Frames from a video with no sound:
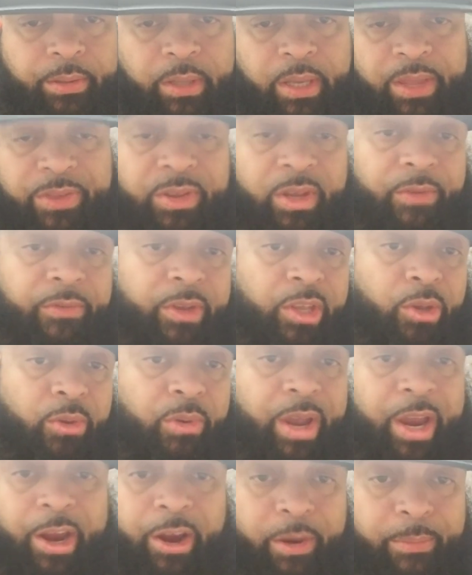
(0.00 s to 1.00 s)
It's either you
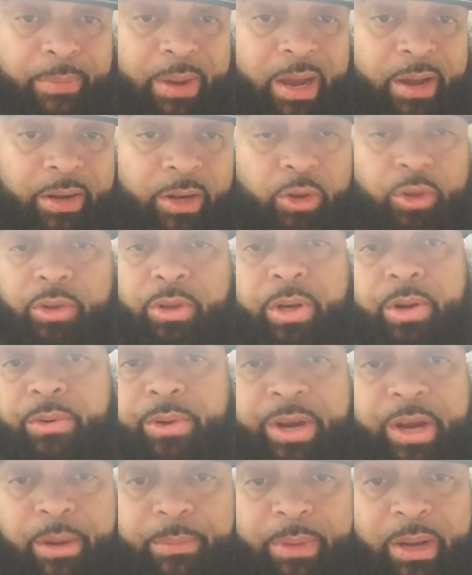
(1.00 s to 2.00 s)
hear about it or you don't
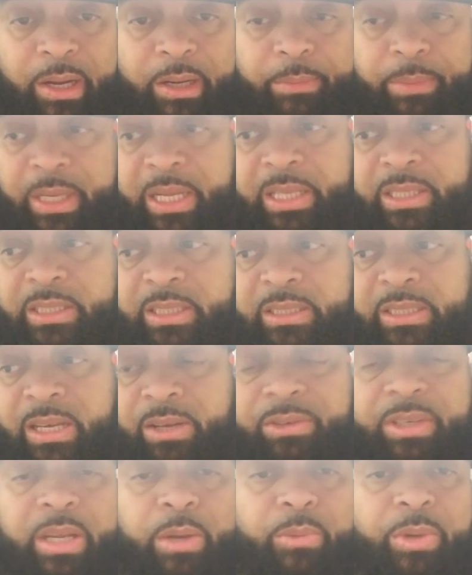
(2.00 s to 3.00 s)
hear about it, but he just
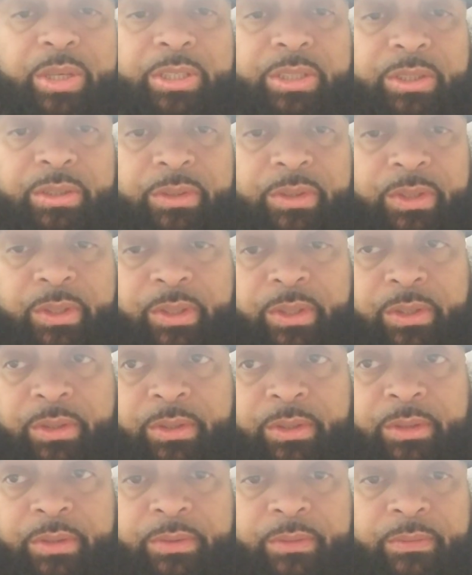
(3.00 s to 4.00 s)
out there with you.
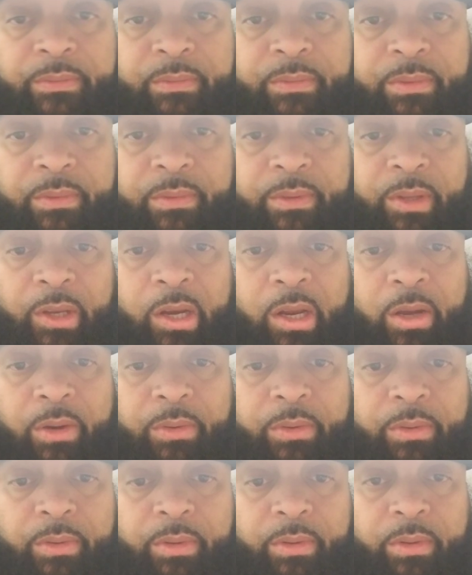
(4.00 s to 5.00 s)
You
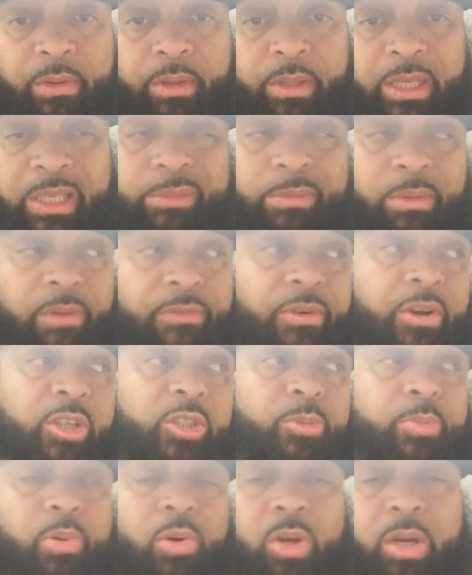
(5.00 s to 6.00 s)
know, these
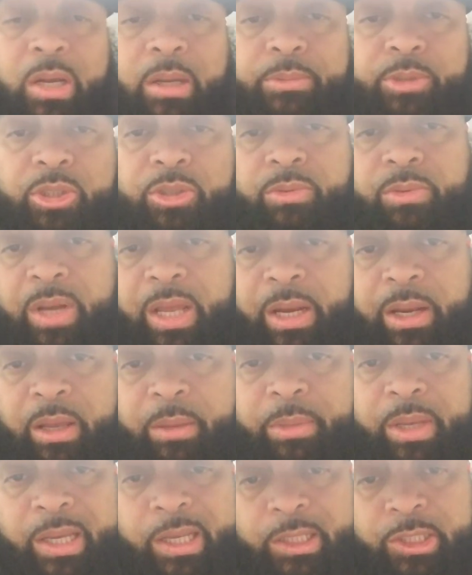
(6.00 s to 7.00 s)
motherfuckers pull up shooting at
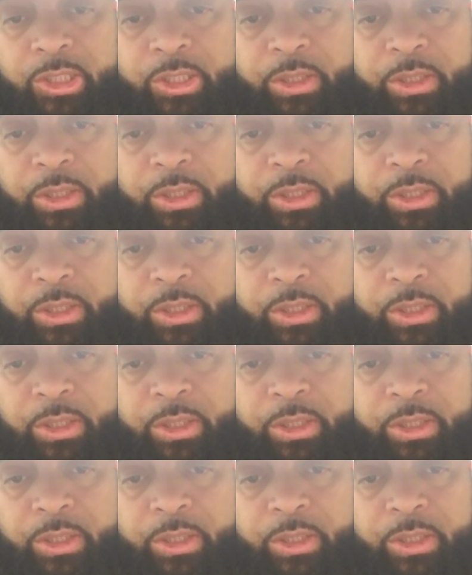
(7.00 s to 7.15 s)
him and hit